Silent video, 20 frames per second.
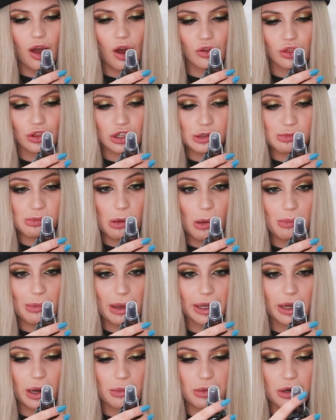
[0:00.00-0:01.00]
On the Spot
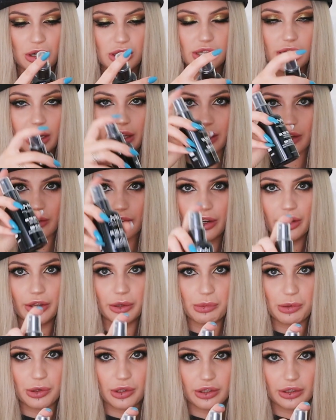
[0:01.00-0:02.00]
Makeup Brush Cleaner, another
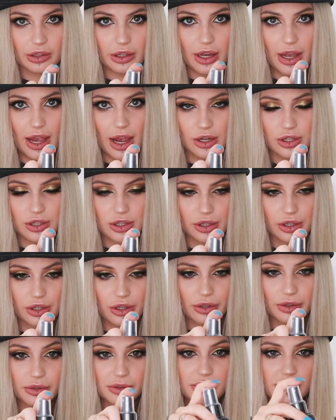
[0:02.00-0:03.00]
product that I actually
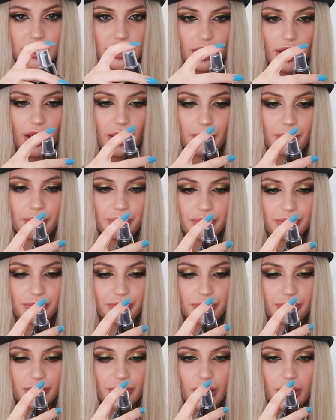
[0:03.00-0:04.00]
use.
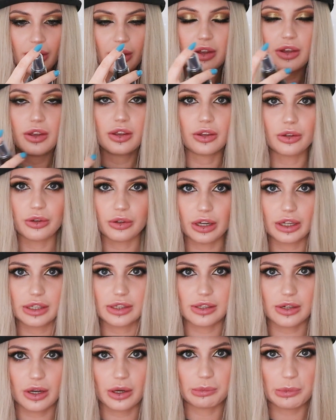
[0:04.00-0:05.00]
You
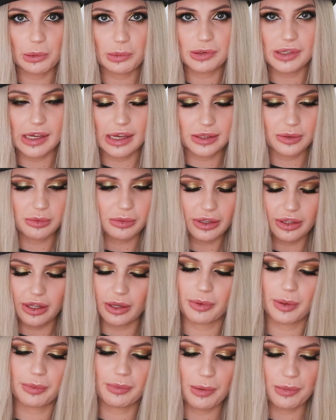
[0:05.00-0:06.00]
guys know I'm obsessed with
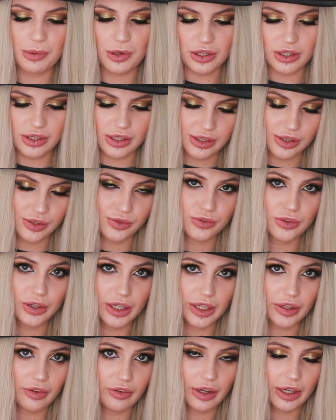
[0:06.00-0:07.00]
keeping my brushes
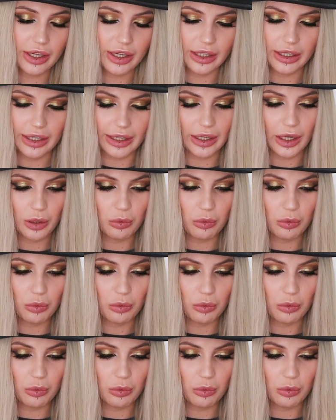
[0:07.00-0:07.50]
really, really clean.